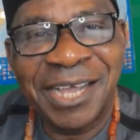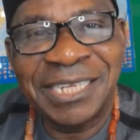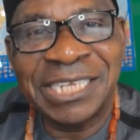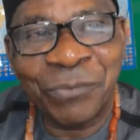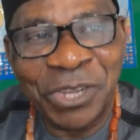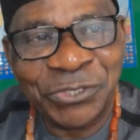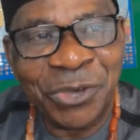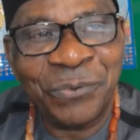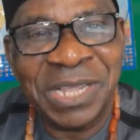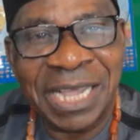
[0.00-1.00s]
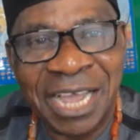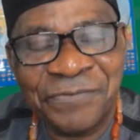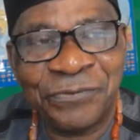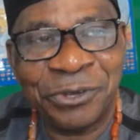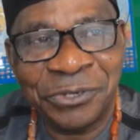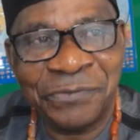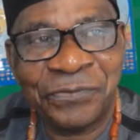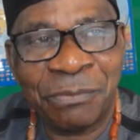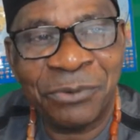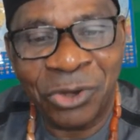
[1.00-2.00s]
the question we have for you
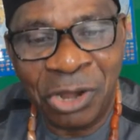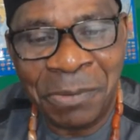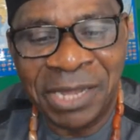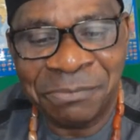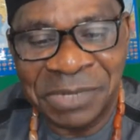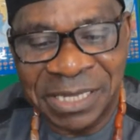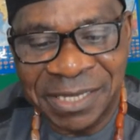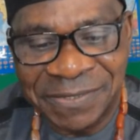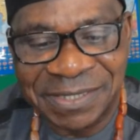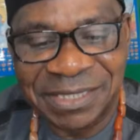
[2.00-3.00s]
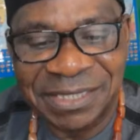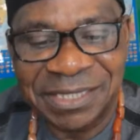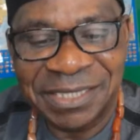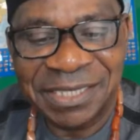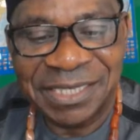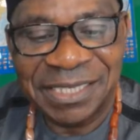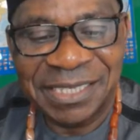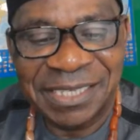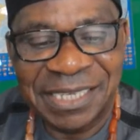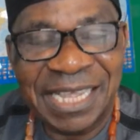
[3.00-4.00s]
from Kolomadum is,
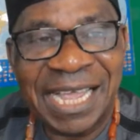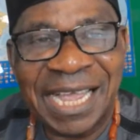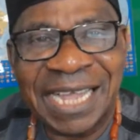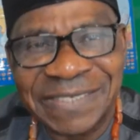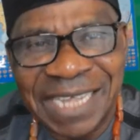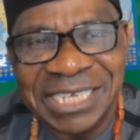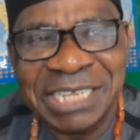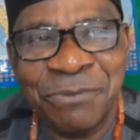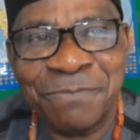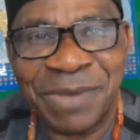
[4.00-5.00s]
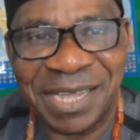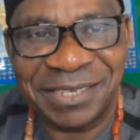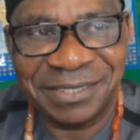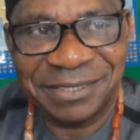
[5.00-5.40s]
as an Igbo man,